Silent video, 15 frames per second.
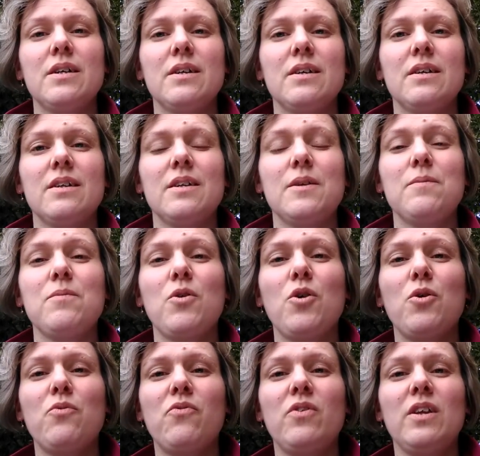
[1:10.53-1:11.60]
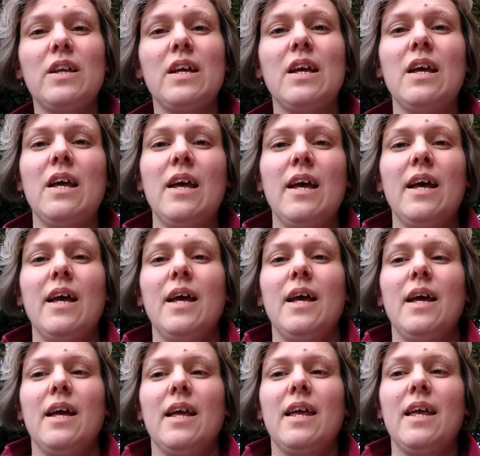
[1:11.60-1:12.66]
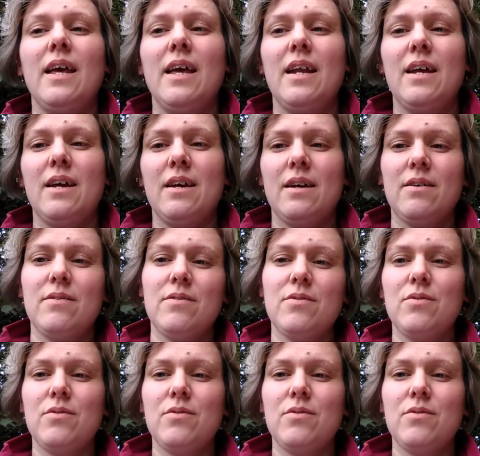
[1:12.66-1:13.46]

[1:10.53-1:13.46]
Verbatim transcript: and um, hopefully, get a,